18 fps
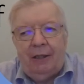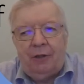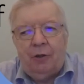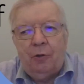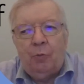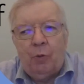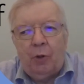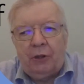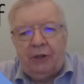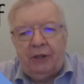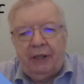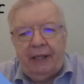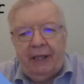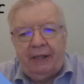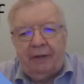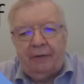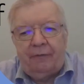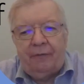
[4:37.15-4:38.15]
to work
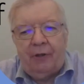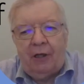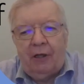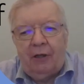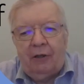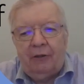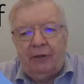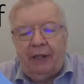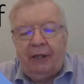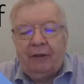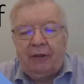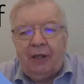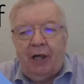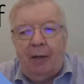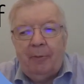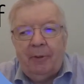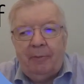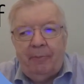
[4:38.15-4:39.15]
together for their
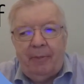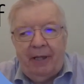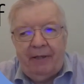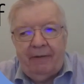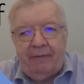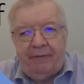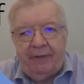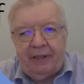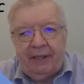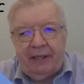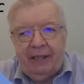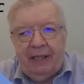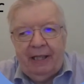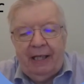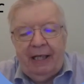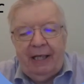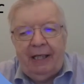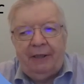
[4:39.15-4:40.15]
common benefit,
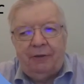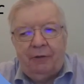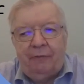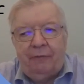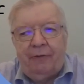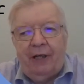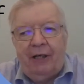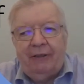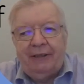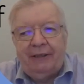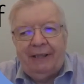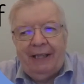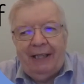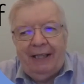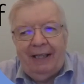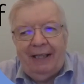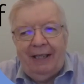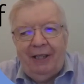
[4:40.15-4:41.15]
insofar as
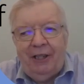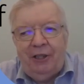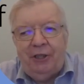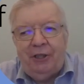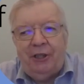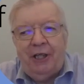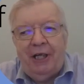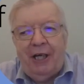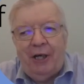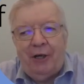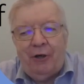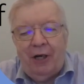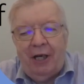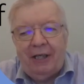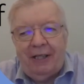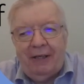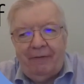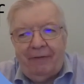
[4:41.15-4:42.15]
they share
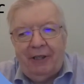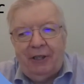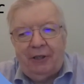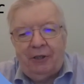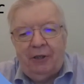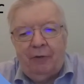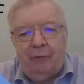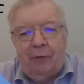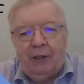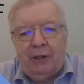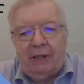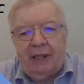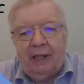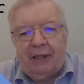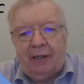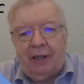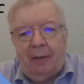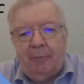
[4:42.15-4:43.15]
a definition of what
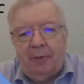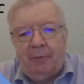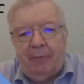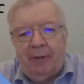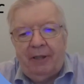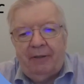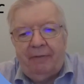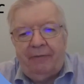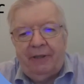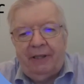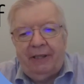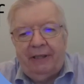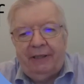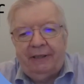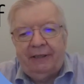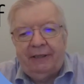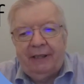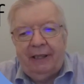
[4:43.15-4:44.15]
that common benefit
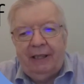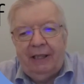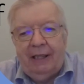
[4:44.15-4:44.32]
is.